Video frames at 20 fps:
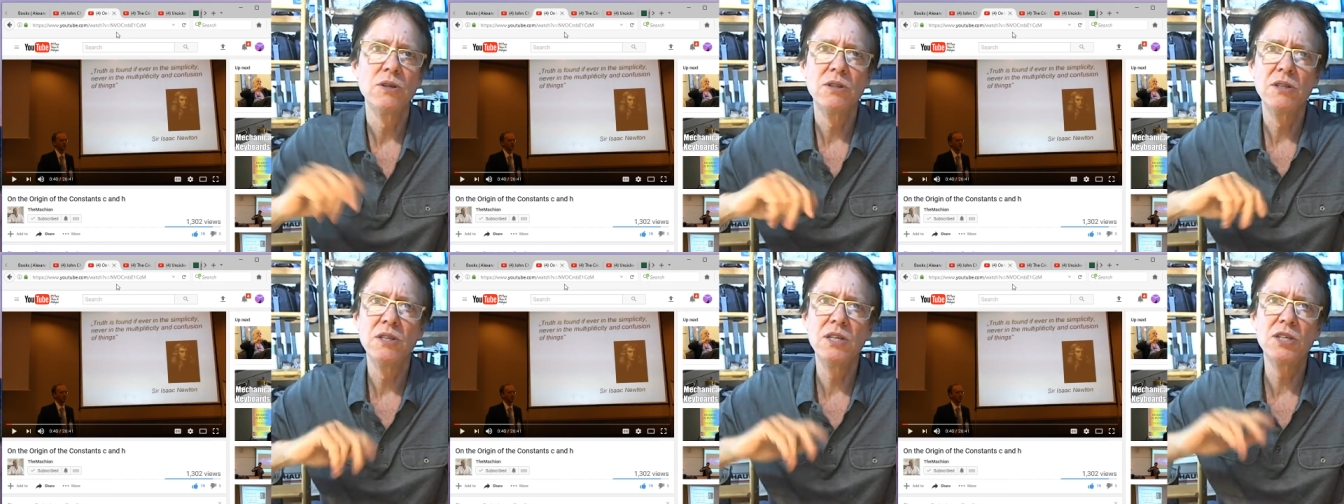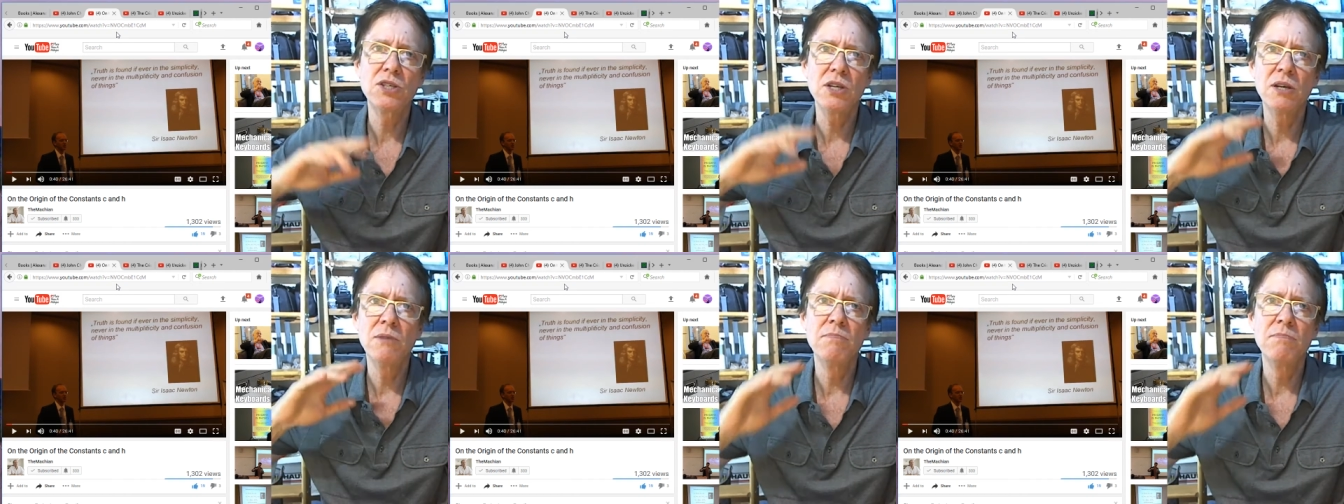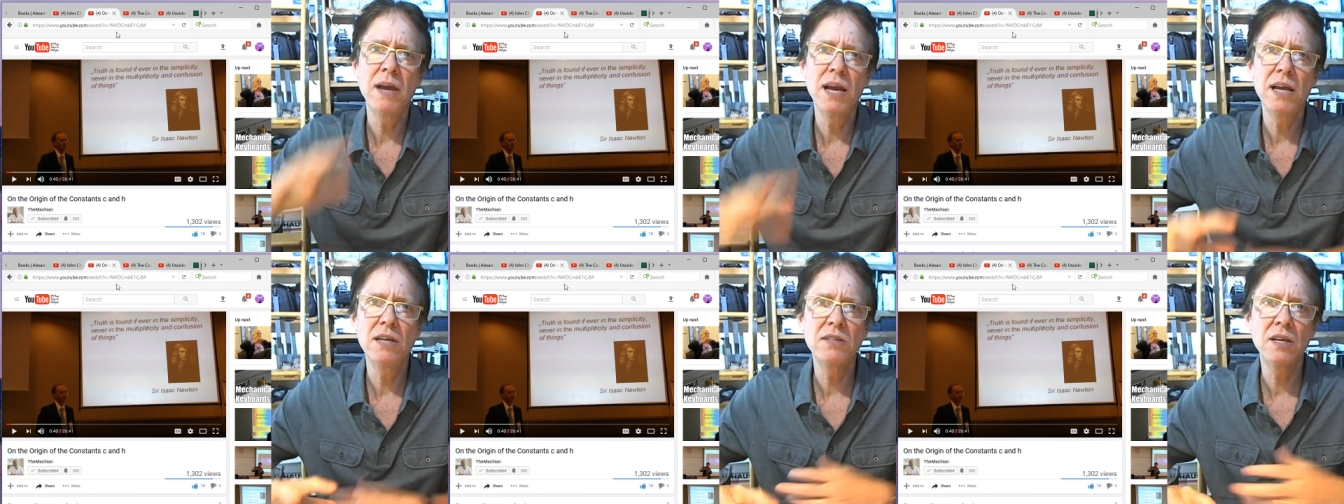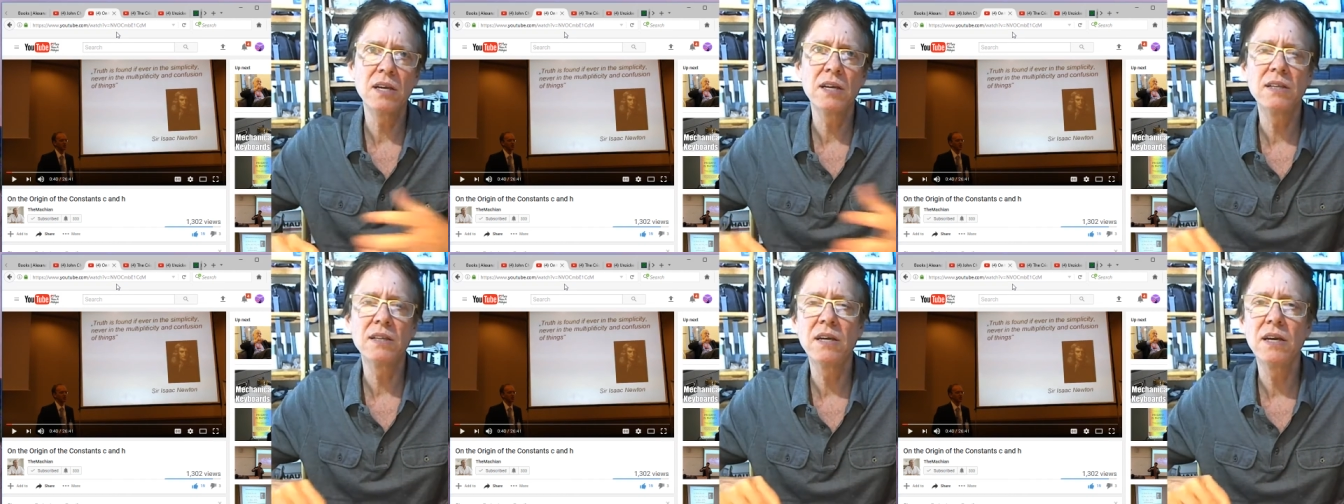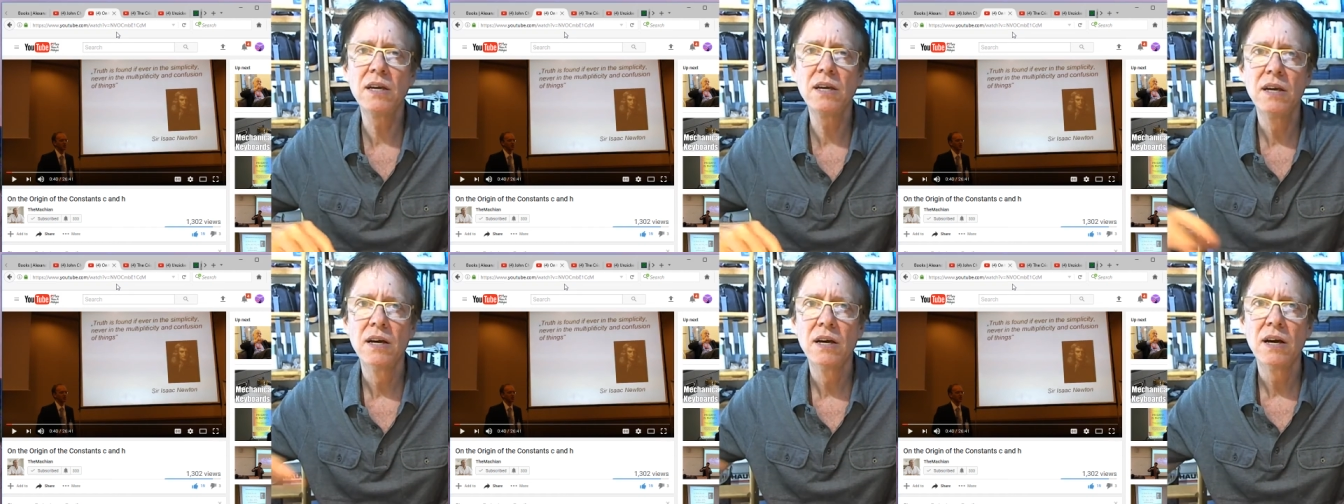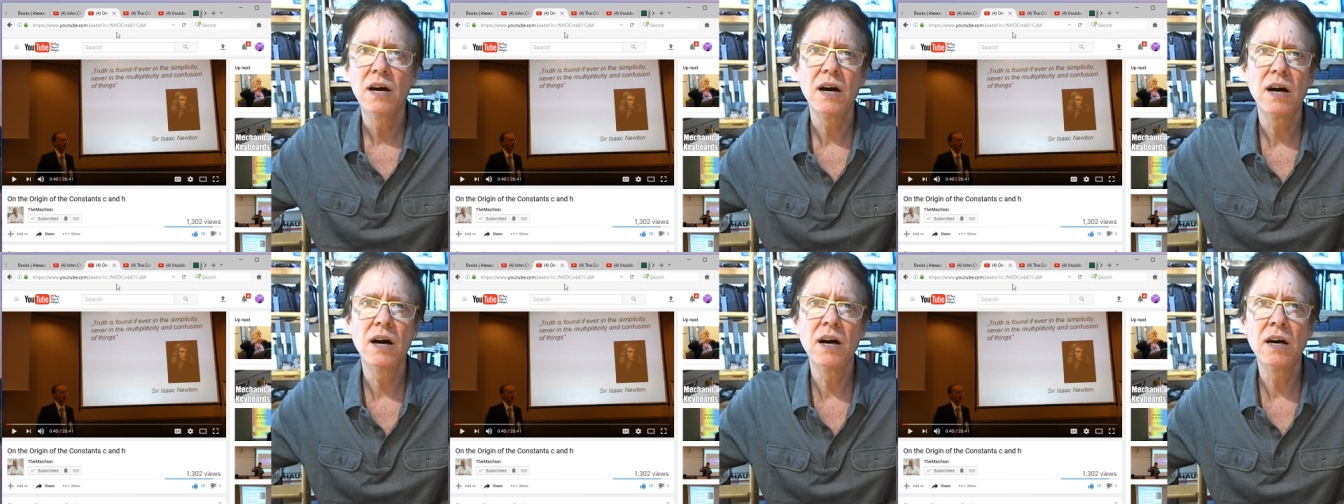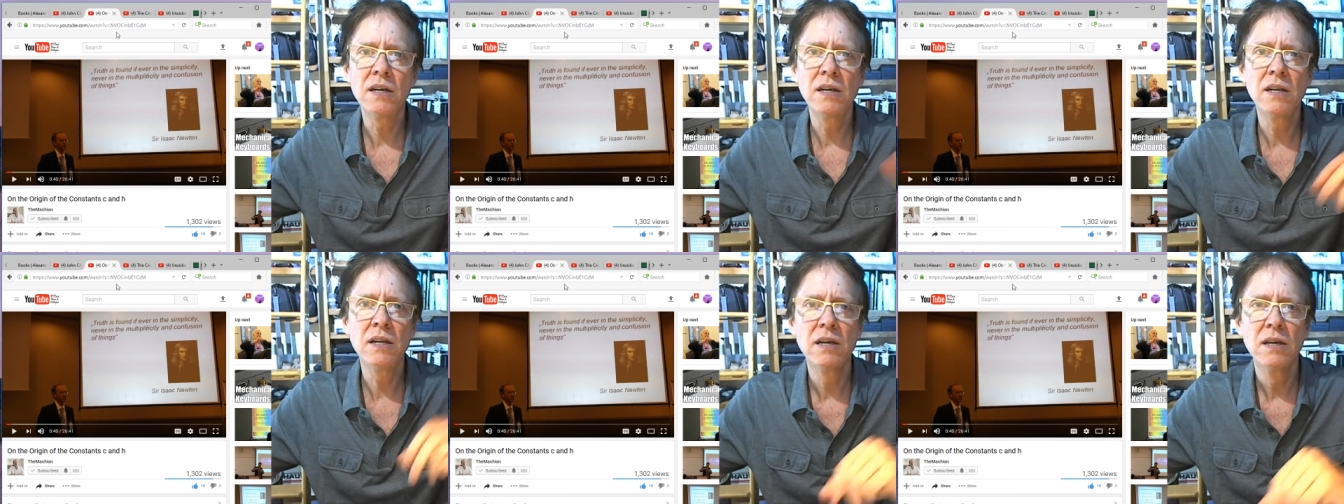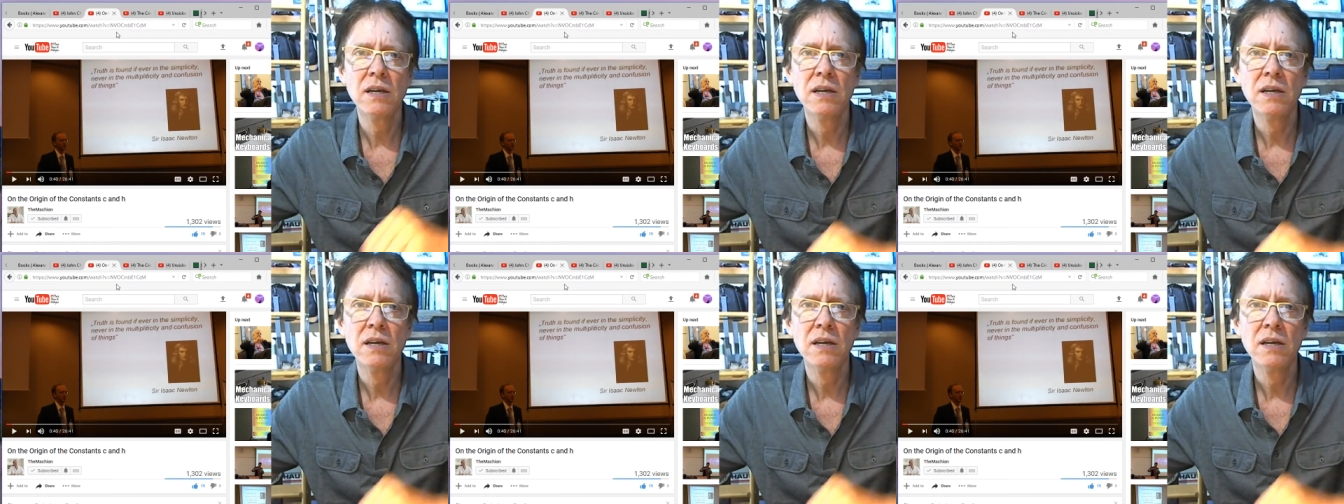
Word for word: this amazingly un,